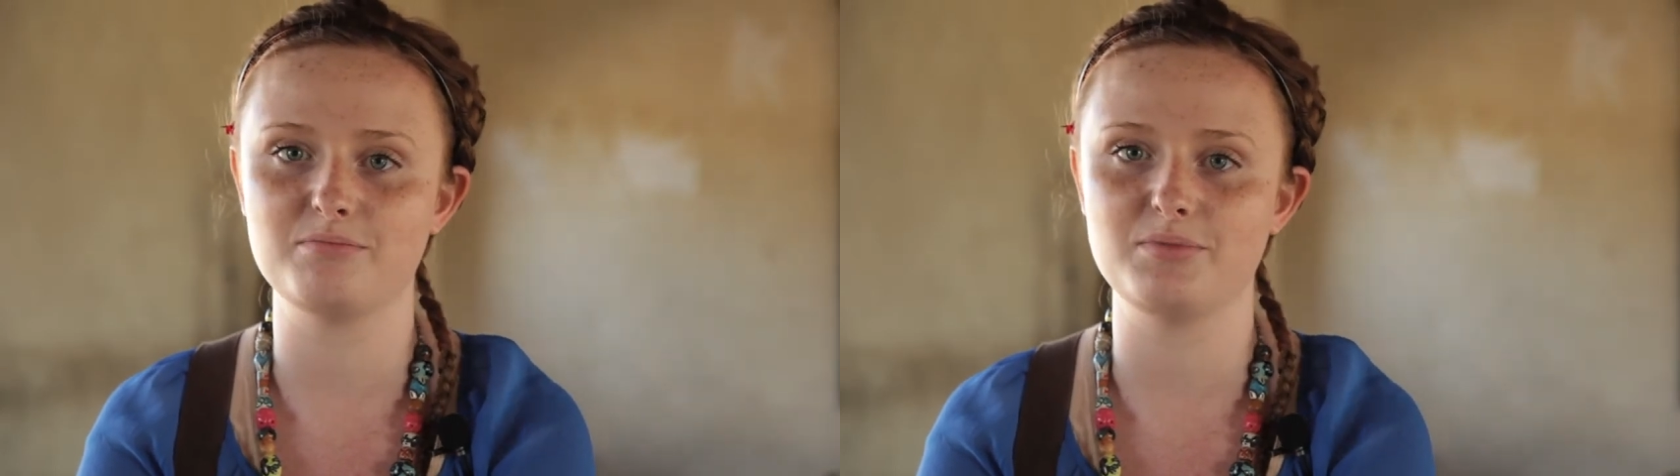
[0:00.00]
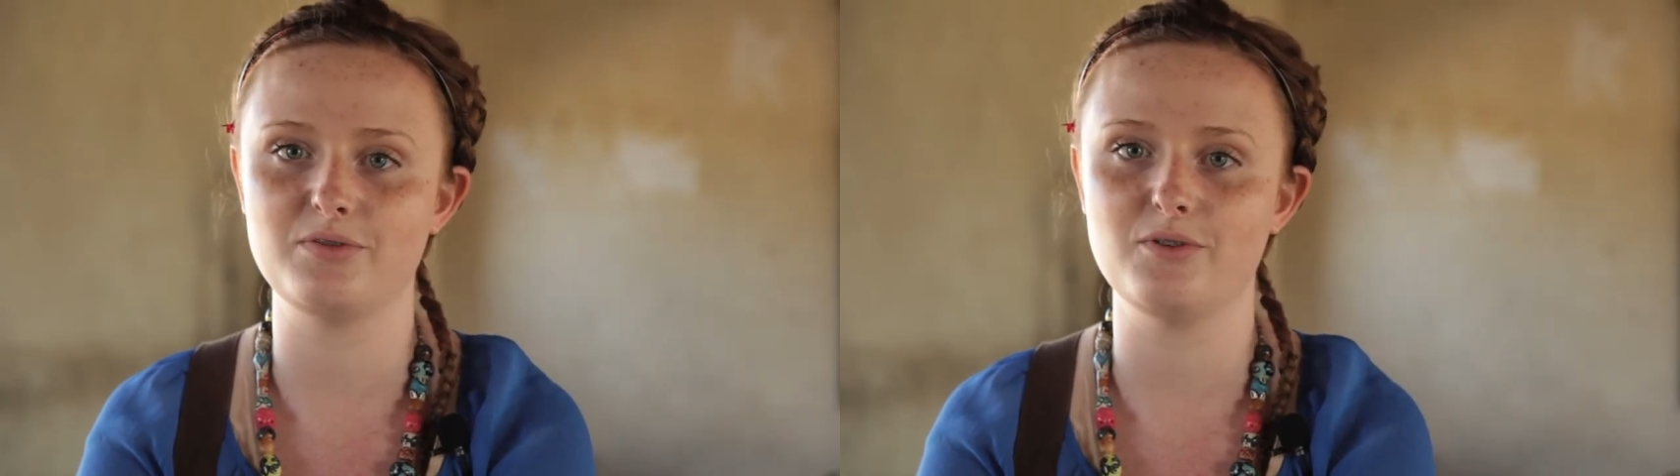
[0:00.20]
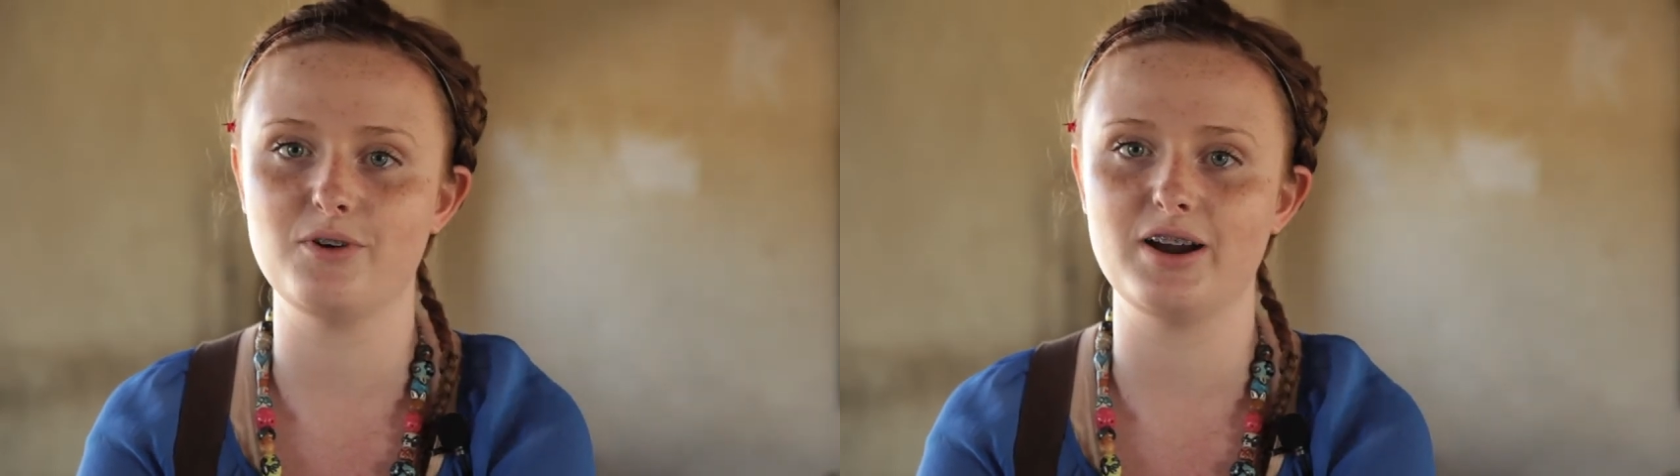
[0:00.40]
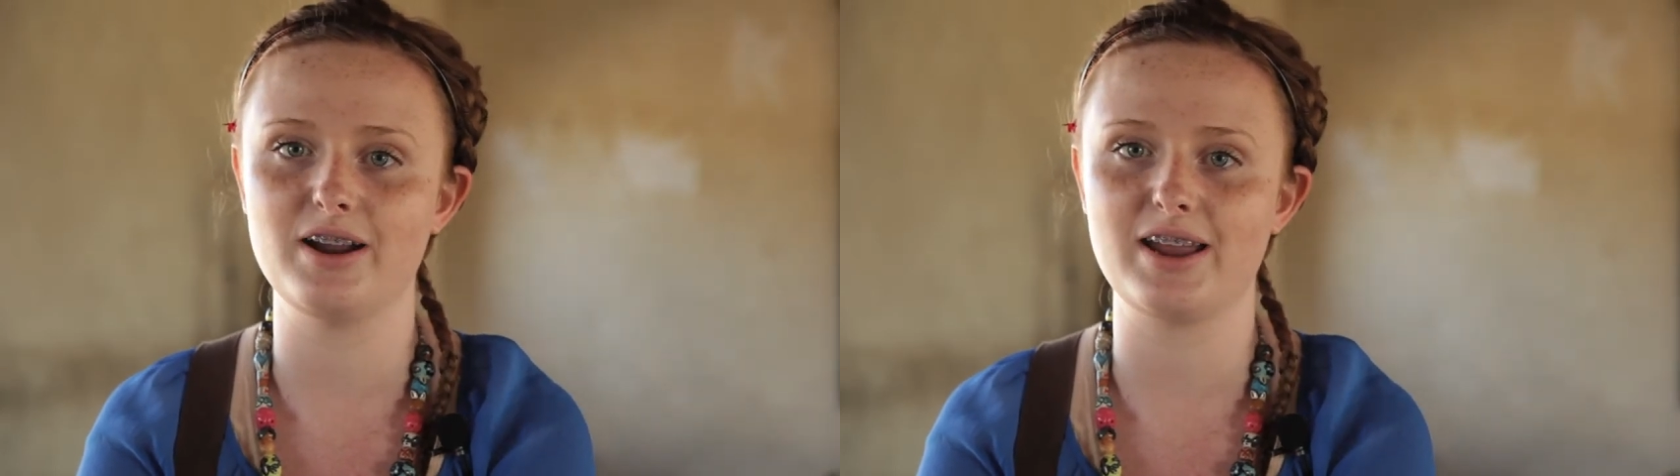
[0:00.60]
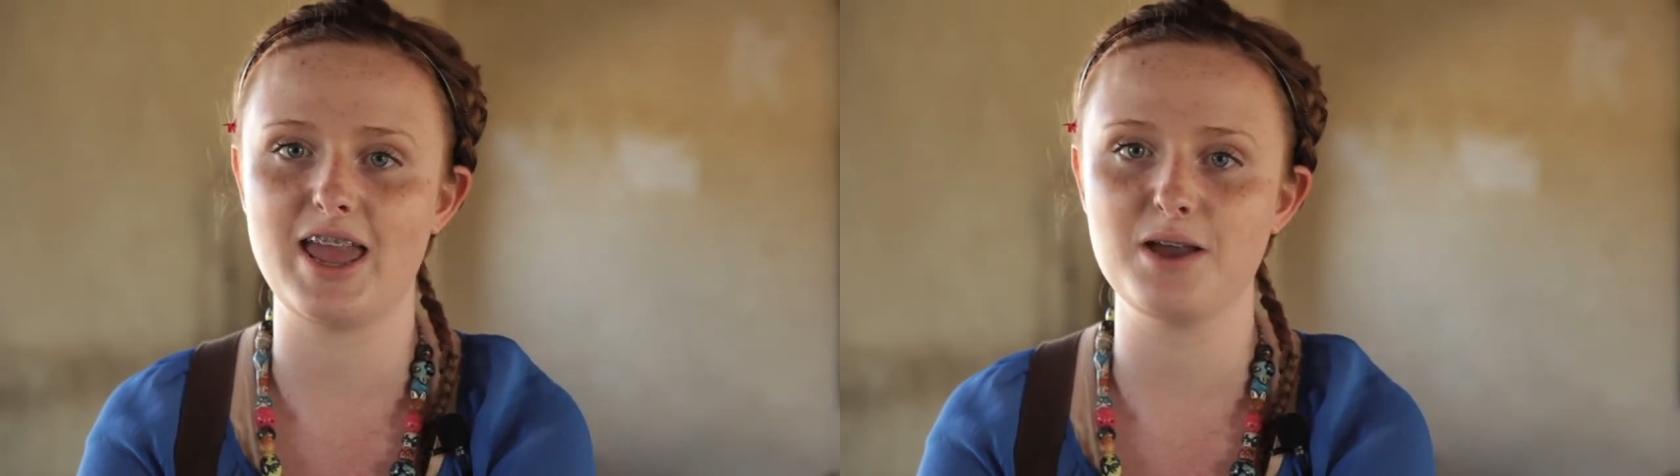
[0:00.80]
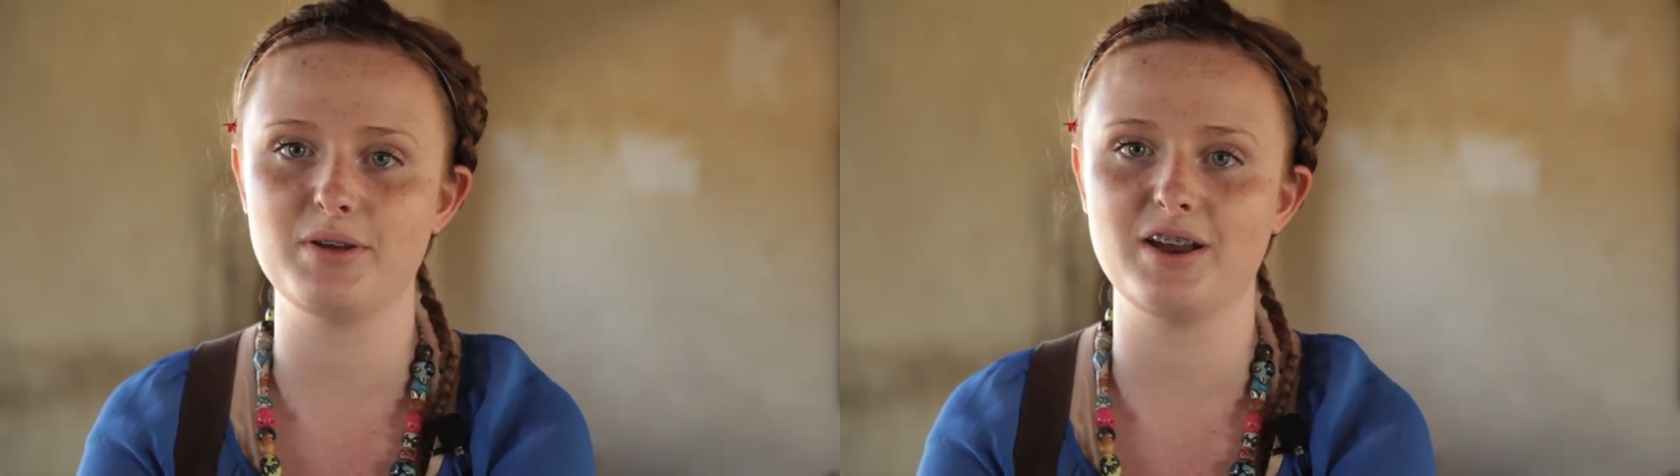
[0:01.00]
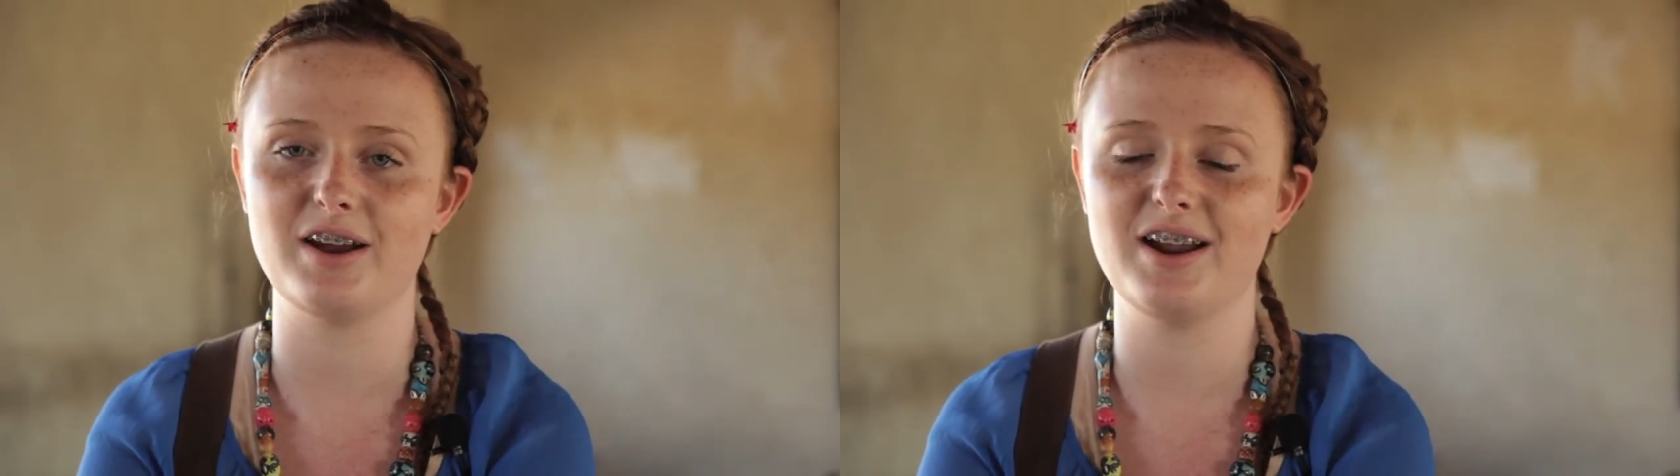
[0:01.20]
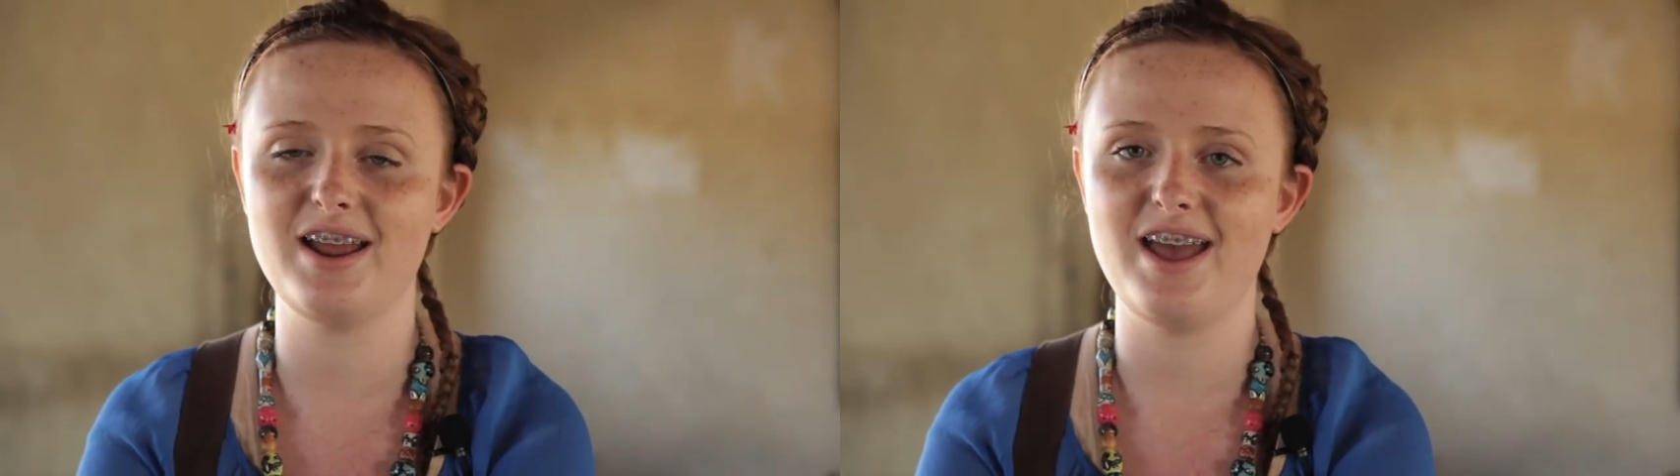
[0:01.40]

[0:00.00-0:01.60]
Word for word: before I came here,